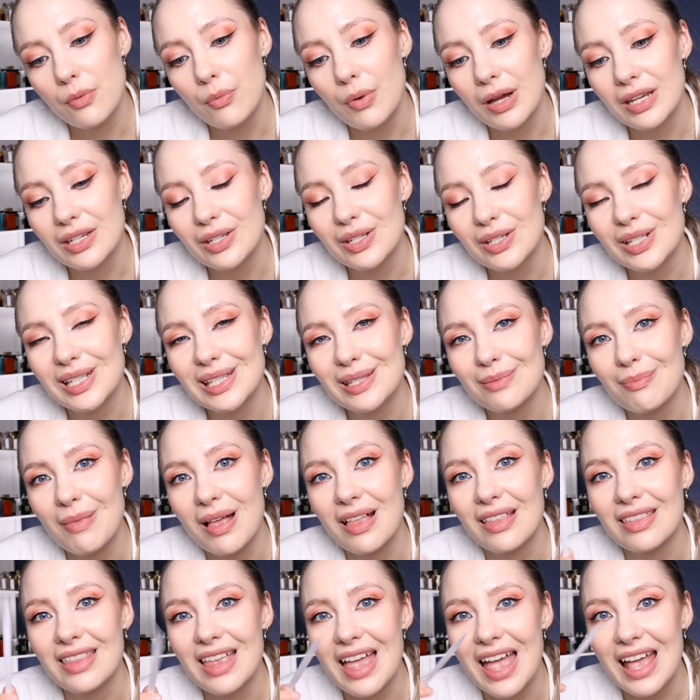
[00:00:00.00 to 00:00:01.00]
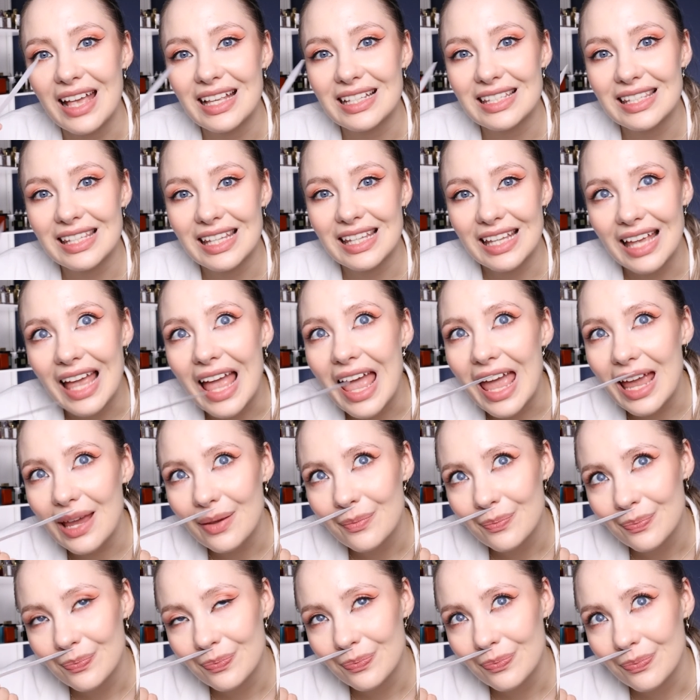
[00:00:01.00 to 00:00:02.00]
When you smell the
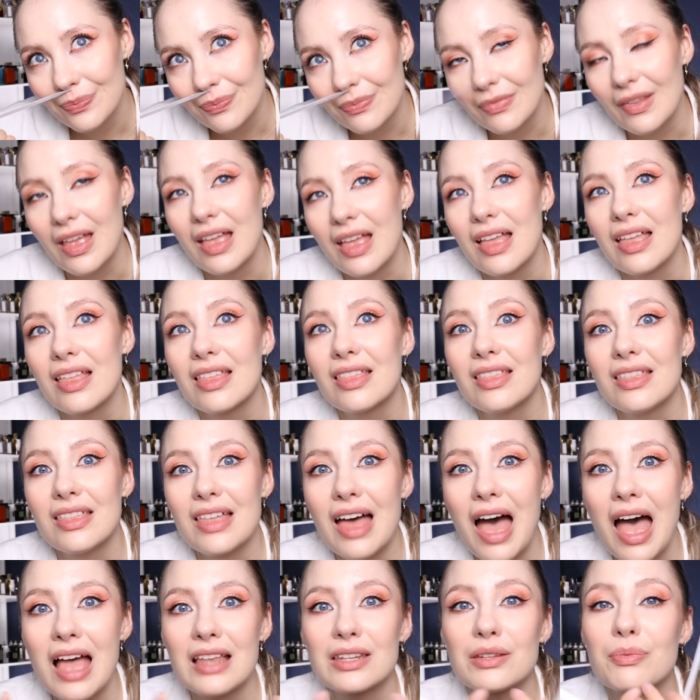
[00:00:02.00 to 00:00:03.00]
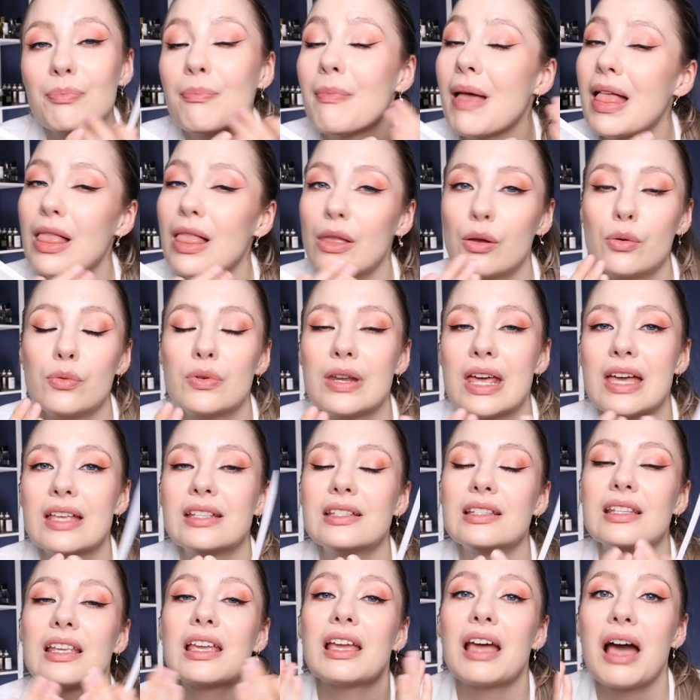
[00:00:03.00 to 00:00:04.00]
Extrait, that
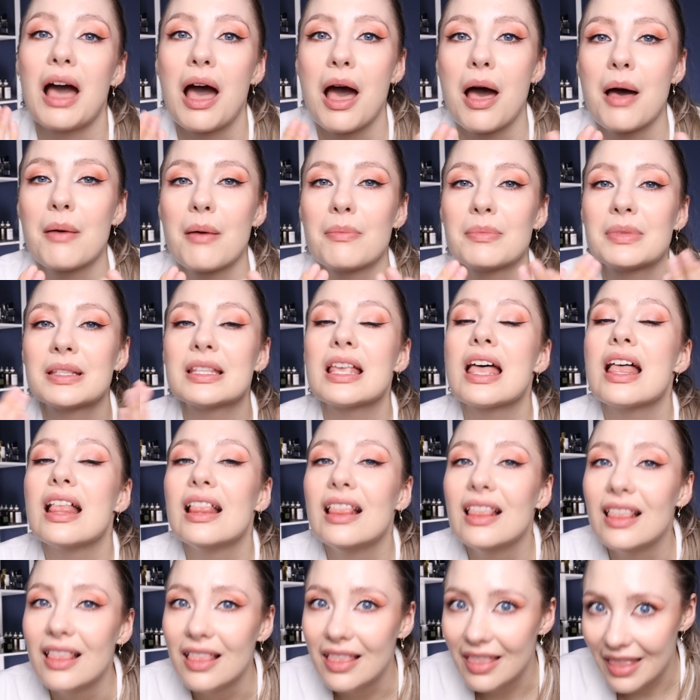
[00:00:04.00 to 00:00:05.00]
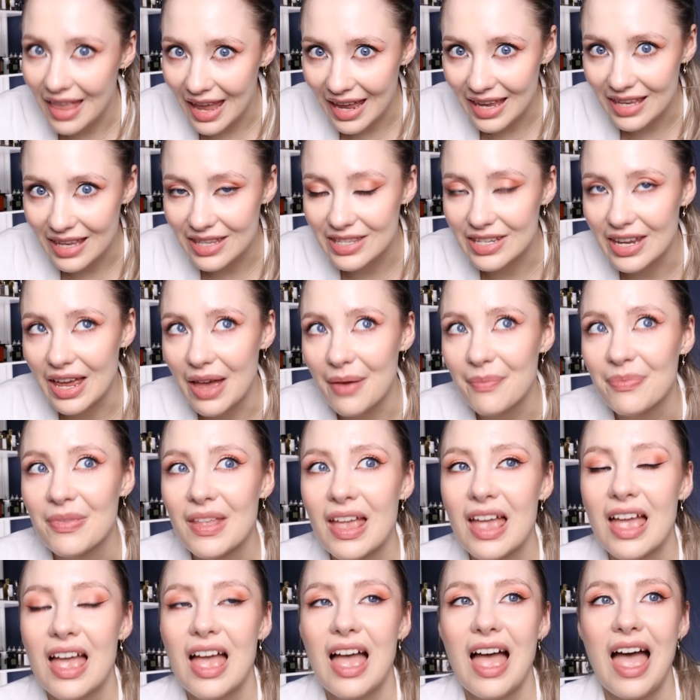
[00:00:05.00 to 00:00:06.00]
mellowness comes later.
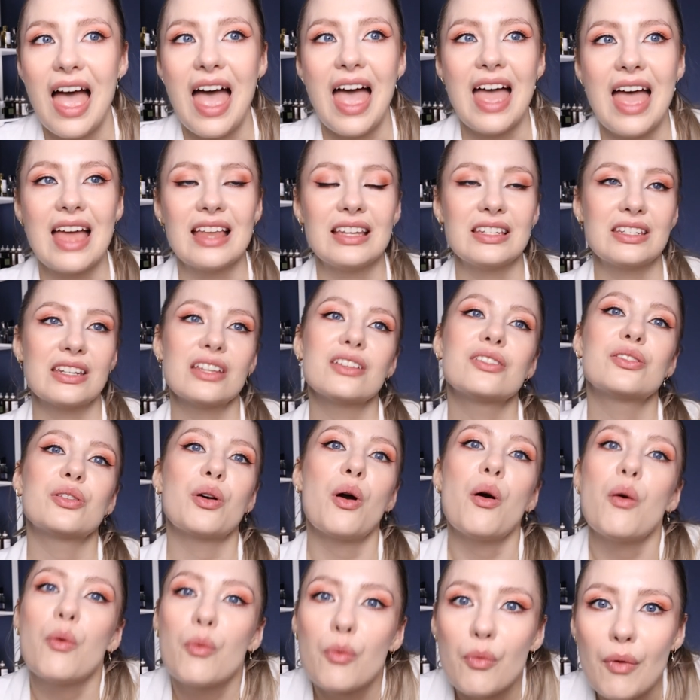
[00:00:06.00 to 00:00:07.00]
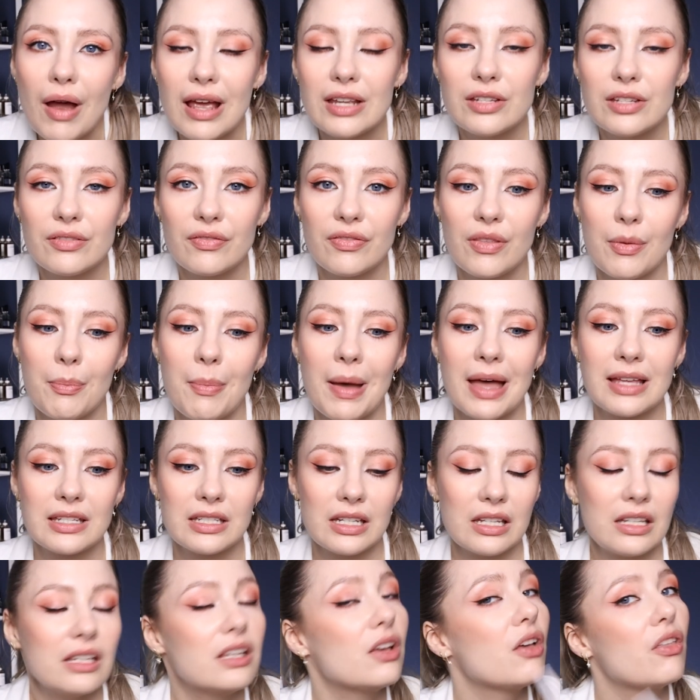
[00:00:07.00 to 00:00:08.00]
And so right off the
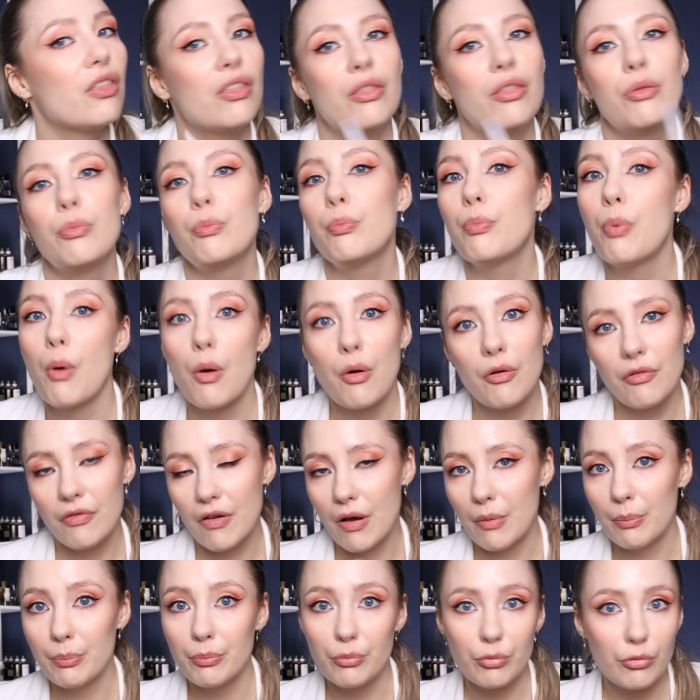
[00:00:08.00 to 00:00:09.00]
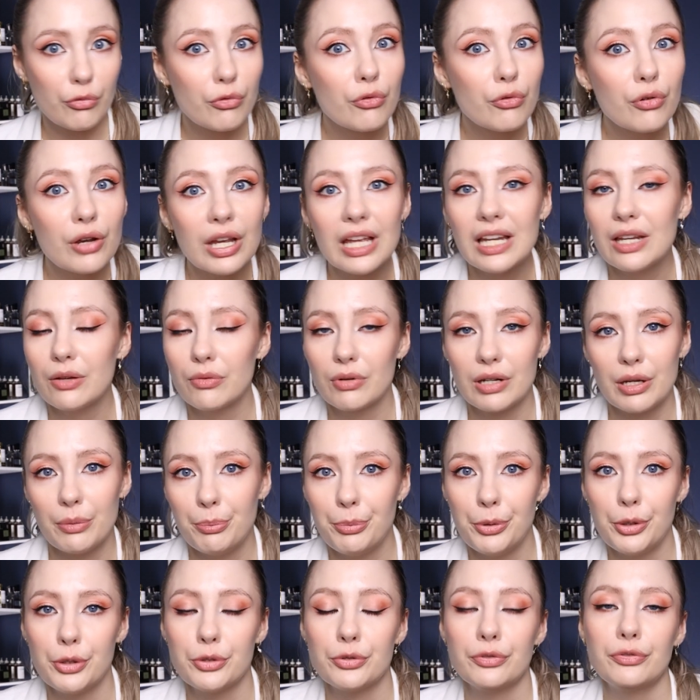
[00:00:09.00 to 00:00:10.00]
bat, both are really, really
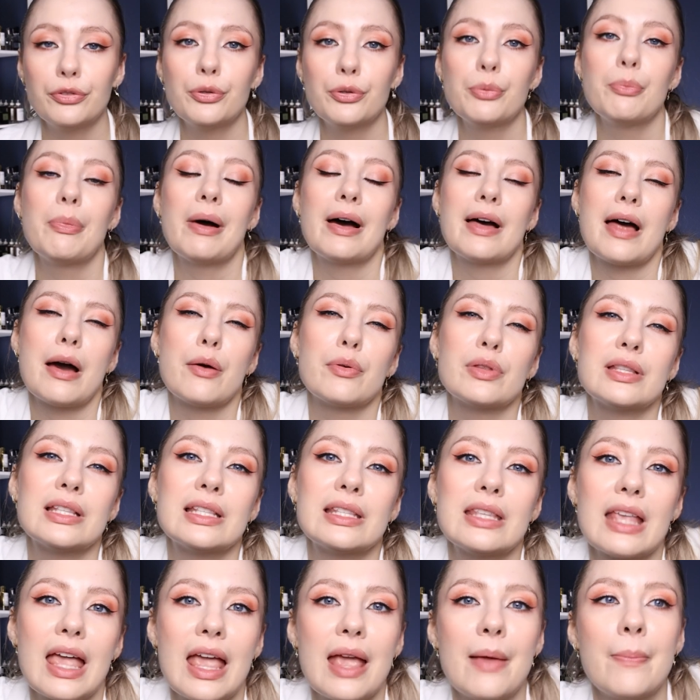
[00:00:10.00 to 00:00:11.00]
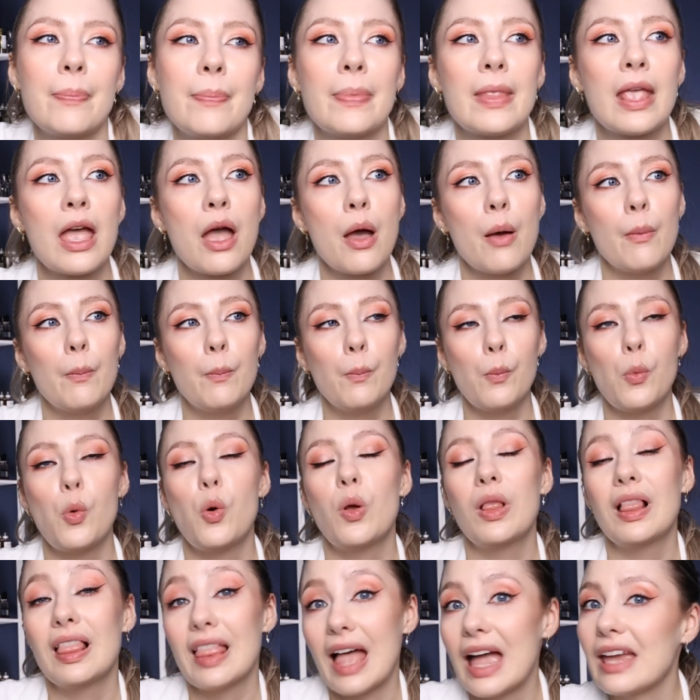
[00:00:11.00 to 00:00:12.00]
beautiful, but I would say
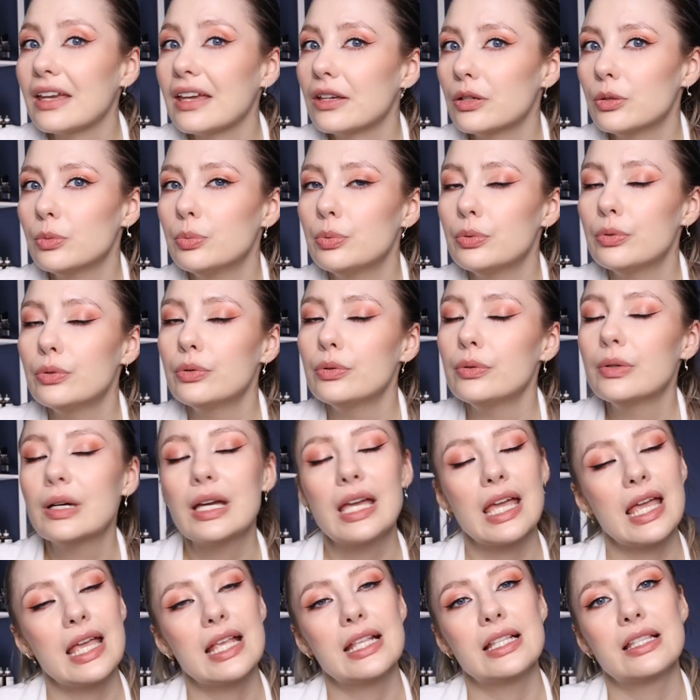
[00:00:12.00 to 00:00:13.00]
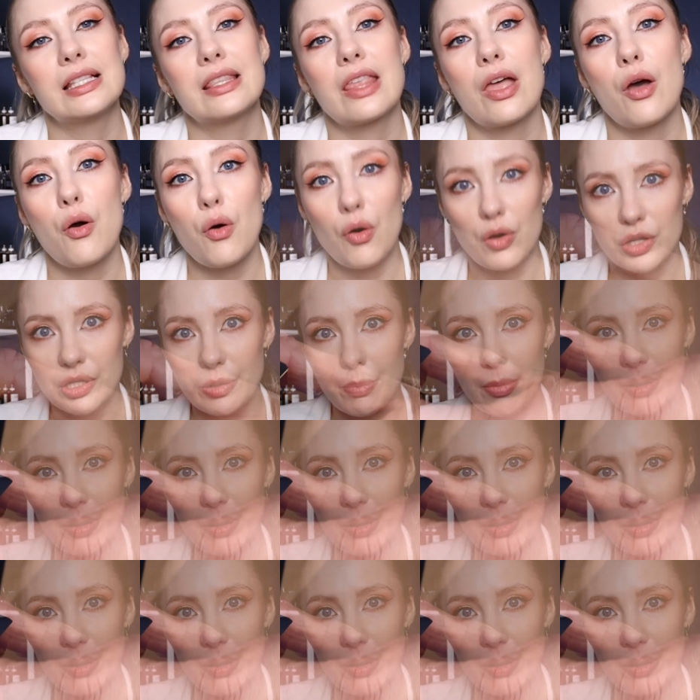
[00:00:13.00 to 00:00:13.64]
more likable is the Eau de